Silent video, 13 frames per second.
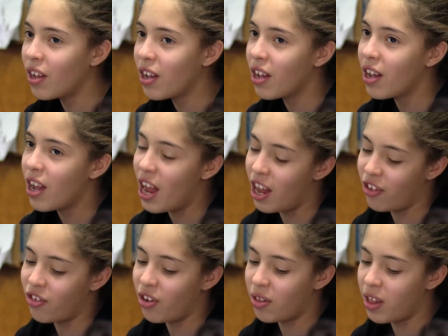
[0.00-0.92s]
mm -hmm. and
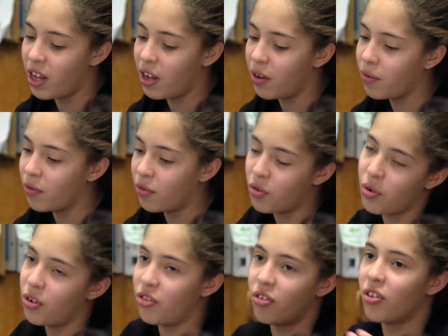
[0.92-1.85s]
just like
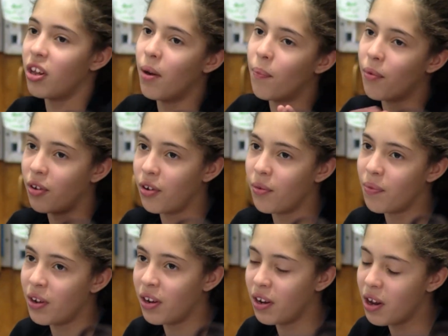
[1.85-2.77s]
twitched it up a little bit.